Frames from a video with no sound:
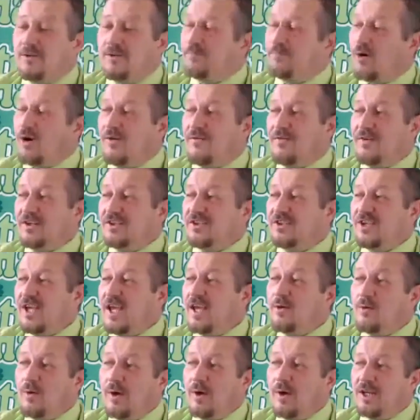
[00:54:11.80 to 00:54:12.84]
perfect
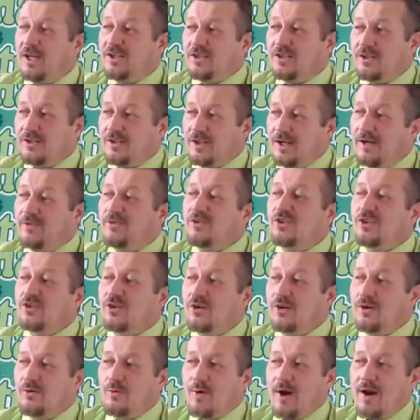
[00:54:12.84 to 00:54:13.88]
segue into I was just
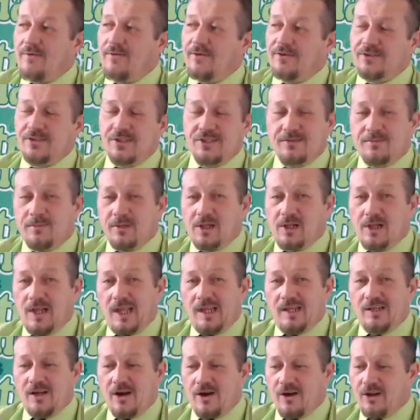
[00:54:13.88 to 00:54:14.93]
going to reference this
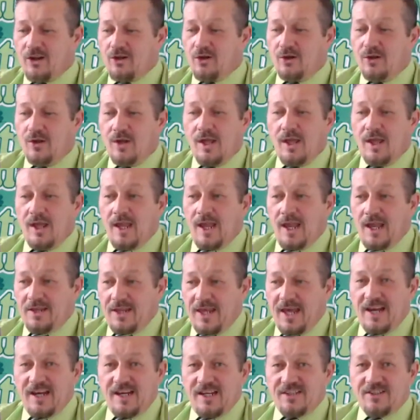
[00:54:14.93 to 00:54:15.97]
McLean article, and
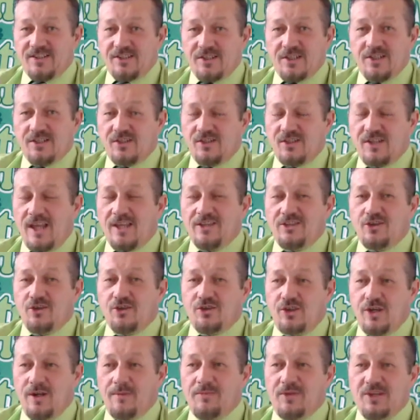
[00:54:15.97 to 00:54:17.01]
that is this
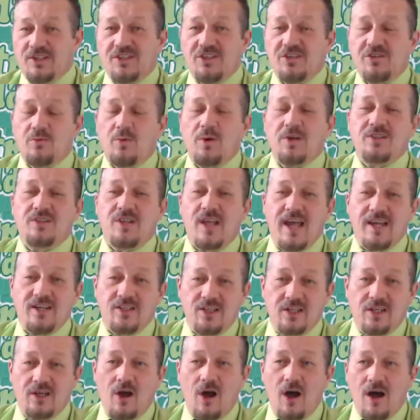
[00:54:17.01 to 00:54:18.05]
censorship. This is what's
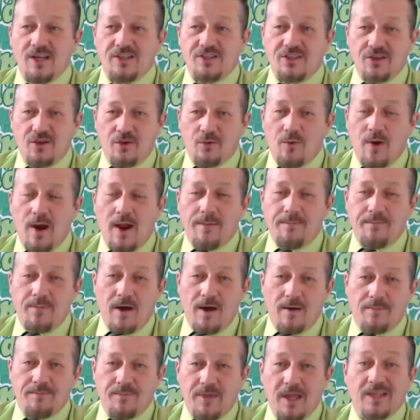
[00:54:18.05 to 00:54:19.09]
actually causing the ramp
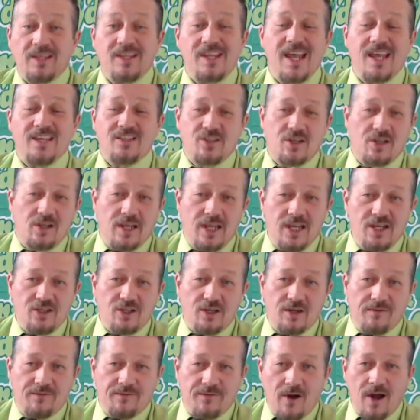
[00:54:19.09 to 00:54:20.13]
up and the
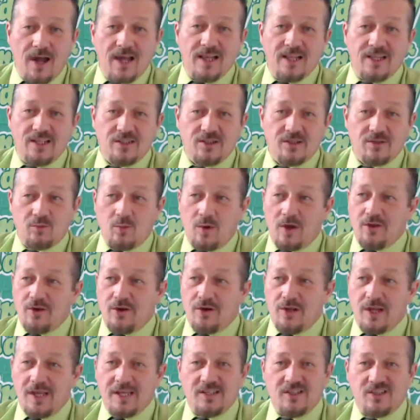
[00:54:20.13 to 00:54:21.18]
escalation of violence.
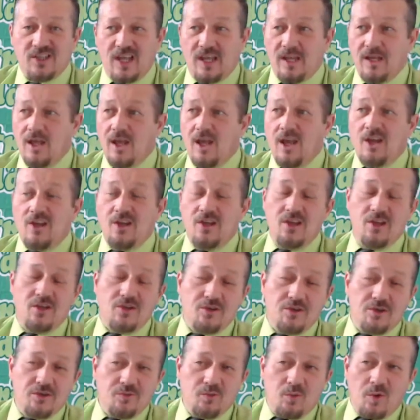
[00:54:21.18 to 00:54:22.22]
Whether, like I say,
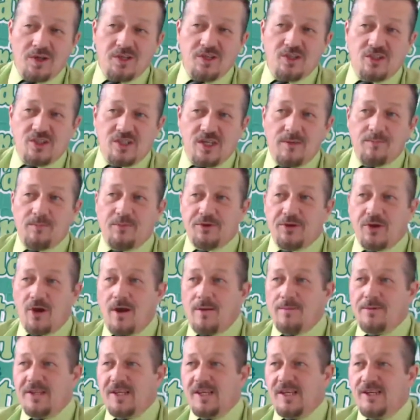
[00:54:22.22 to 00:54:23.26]
what you see
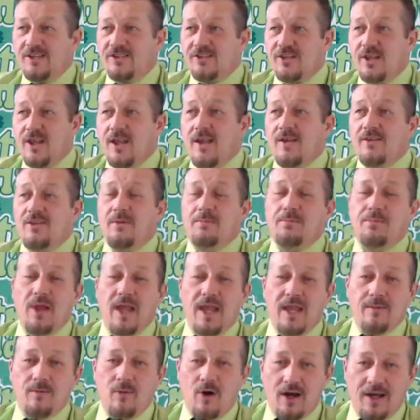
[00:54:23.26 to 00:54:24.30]
predominantly is the
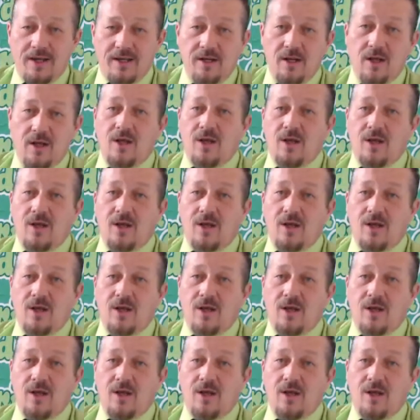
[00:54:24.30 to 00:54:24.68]
blame on